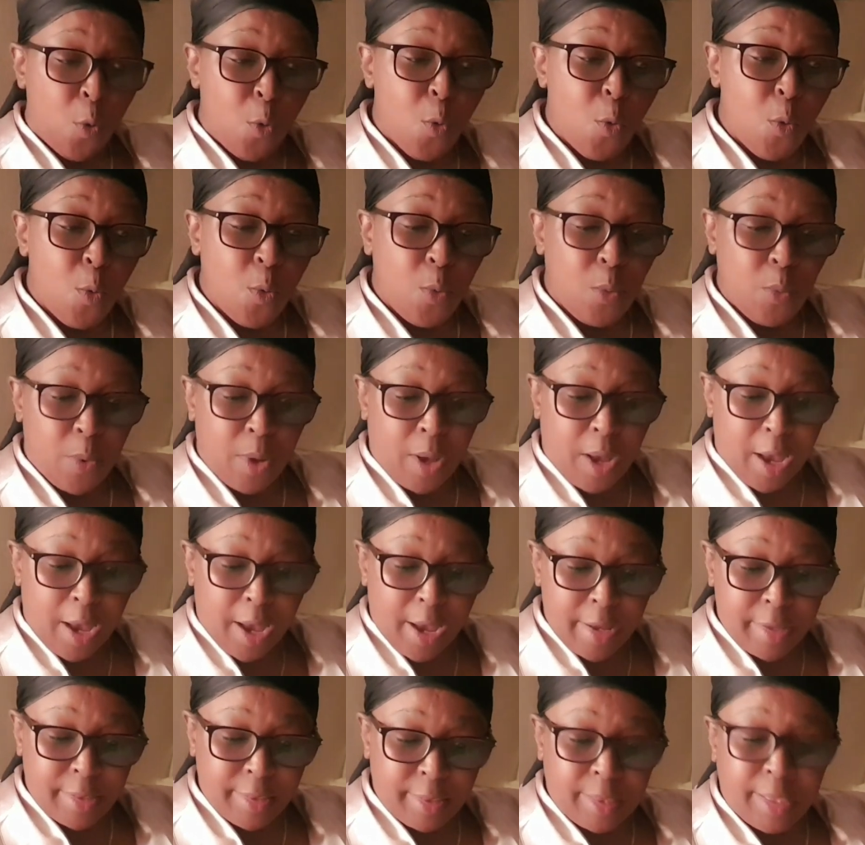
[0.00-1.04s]
who
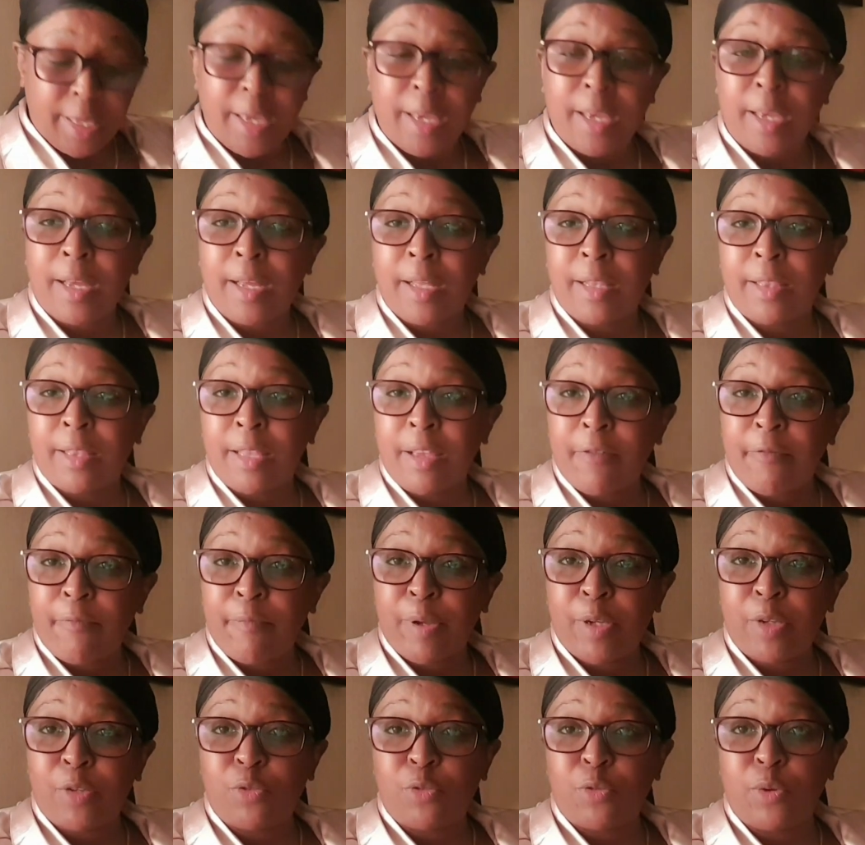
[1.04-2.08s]
I think
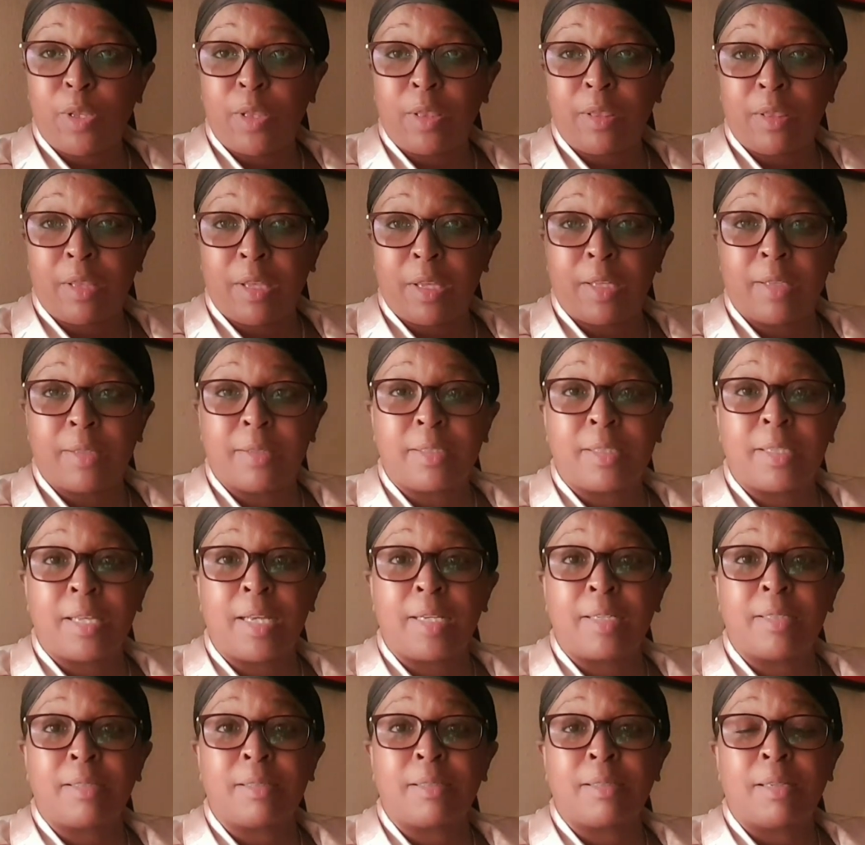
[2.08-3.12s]
they've been doing things
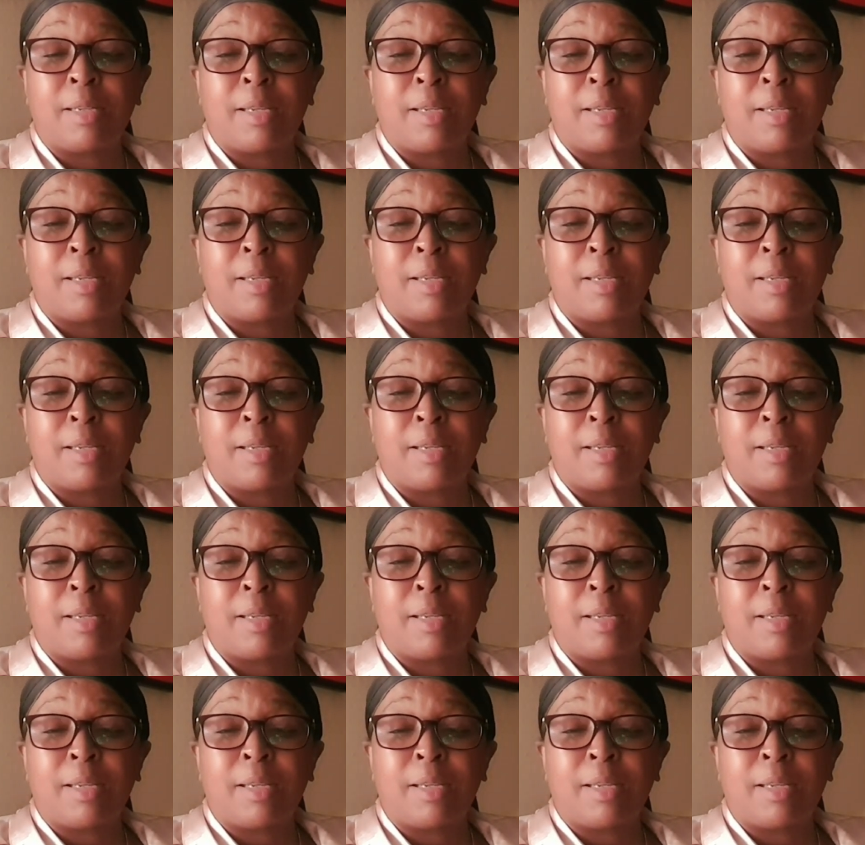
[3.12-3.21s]
that